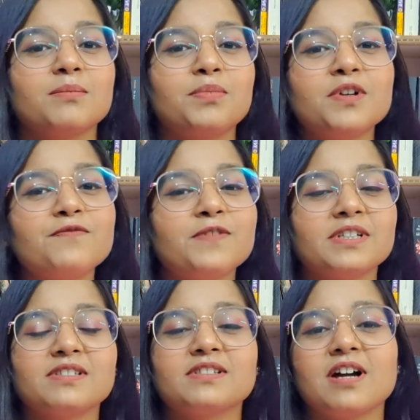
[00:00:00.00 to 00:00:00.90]

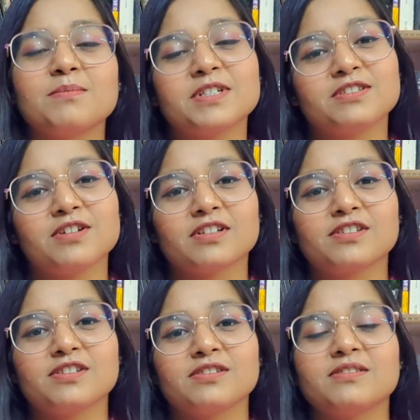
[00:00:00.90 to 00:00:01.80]
perfect grammar
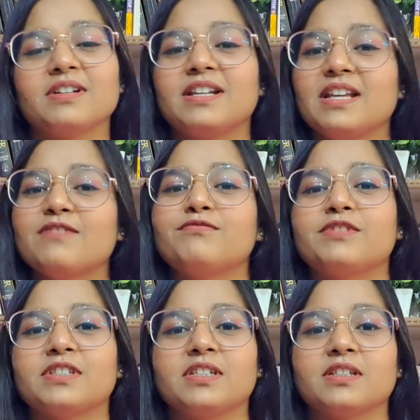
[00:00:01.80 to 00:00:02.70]
structure and
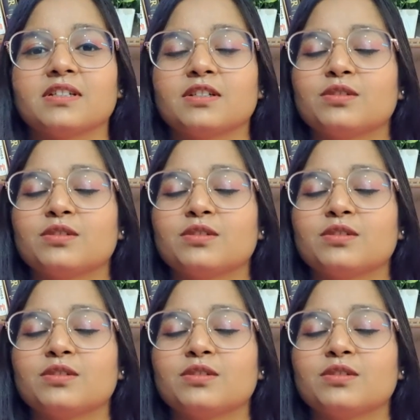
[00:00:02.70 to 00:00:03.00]
everything.